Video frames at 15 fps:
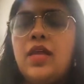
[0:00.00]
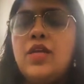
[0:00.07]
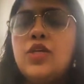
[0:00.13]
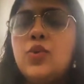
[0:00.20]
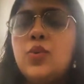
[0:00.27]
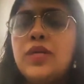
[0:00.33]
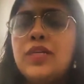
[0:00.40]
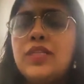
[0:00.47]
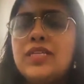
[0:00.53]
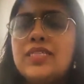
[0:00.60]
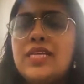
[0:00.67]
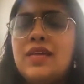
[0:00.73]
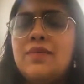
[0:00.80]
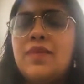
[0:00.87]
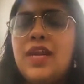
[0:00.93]
in doing the
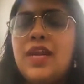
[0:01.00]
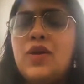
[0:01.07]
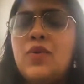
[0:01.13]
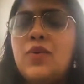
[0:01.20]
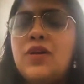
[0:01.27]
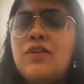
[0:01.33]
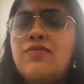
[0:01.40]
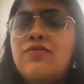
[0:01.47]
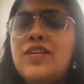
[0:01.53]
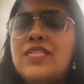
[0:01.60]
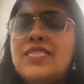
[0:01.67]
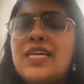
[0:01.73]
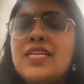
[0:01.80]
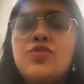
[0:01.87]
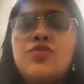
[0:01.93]
same. That I know what it
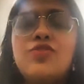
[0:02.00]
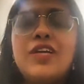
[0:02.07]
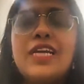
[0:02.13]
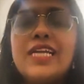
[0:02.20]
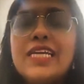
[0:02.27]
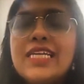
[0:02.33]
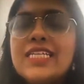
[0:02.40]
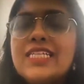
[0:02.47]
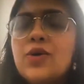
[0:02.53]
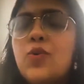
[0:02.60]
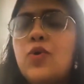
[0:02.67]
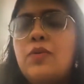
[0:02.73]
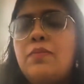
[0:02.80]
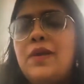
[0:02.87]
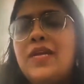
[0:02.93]
feels like to release
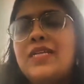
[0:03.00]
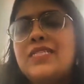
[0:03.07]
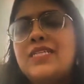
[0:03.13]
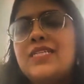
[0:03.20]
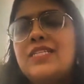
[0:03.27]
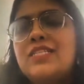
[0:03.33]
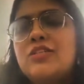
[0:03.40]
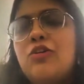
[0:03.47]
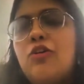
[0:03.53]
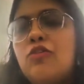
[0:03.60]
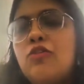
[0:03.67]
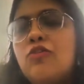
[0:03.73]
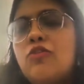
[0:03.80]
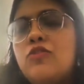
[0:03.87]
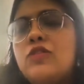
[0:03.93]
old pains and
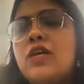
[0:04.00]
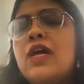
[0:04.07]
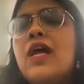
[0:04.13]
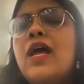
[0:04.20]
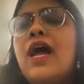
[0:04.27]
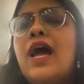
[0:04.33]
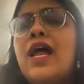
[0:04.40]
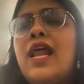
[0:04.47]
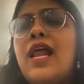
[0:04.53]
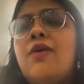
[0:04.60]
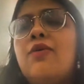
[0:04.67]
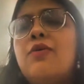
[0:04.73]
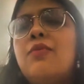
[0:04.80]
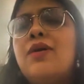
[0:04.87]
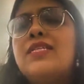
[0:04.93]
sorrows,
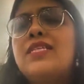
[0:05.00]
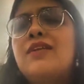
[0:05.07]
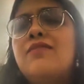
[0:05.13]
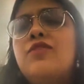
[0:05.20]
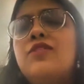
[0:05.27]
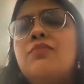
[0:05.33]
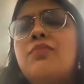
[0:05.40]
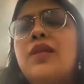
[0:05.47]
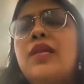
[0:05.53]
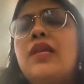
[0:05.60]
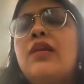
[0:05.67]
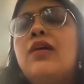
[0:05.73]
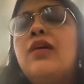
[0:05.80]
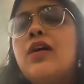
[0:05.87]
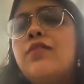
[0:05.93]
allowing myself to simply
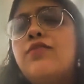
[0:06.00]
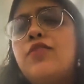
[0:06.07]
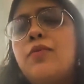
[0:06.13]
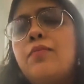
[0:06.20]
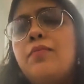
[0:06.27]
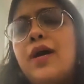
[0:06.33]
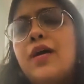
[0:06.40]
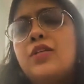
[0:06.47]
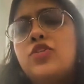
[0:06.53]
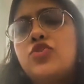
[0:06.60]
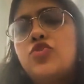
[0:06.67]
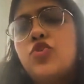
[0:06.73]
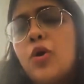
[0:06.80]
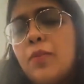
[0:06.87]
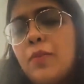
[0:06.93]
learn from
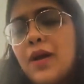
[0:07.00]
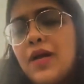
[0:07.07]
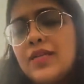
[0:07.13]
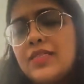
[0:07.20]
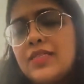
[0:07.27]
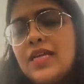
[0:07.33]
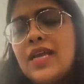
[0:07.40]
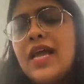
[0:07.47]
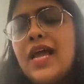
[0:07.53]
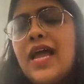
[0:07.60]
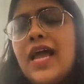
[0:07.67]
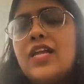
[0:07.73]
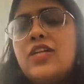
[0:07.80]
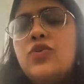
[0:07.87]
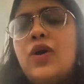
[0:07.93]
past traumas
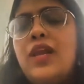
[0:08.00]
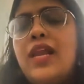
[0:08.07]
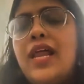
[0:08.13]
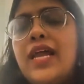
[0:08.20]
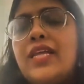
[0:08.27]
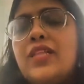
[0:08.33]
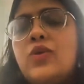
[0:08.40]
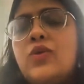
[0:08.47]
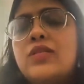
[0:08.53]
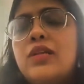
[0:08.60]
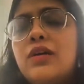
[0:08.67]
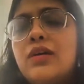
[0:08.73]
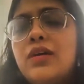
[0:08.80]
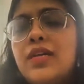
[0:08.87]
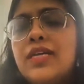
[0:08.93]
and to align those
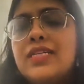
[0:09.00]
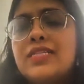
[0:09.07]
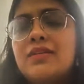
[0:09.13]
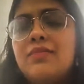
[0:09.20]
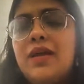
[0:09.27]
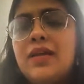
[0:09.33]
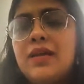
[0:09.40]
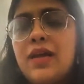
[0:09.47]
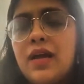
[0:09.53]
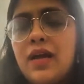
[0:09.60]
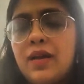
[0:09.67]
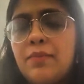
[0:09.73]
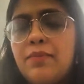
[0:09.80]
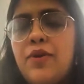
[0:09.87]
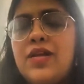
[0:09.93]
learnings in my
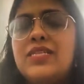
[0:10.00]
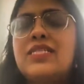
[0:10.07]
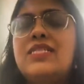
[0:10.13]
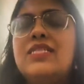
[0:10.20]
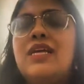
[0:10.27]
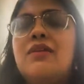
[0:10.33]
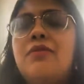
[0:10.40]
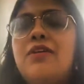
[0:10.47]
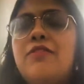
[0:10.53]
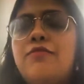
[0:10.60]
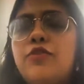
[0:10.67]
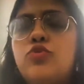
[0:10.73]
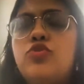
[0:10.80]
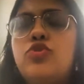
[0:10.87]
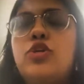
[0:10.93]
present and my
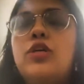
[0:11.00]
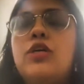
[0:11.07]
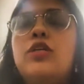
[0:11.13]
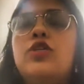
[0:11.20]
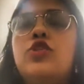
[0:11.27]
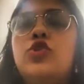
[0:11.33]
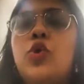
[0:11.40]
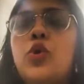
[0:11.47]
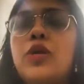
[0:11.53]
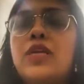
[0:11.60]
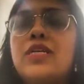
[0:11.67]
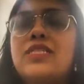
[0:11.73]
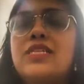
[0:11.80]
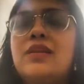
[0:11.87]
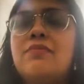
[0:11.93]
future in a
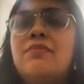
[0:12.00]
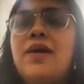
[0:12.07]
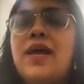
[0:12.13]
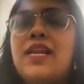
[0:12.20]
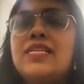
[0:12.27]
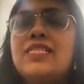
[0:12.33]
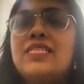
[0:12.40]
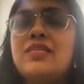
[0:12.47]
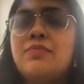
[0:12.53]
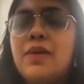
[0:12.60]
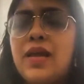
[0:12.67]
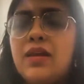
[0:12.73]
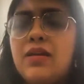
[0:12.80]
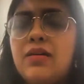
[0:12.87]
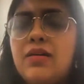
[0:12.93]
joyous and balanced
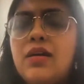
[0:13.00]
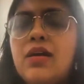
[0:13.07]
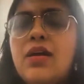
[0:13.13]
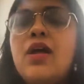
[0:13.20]
manner.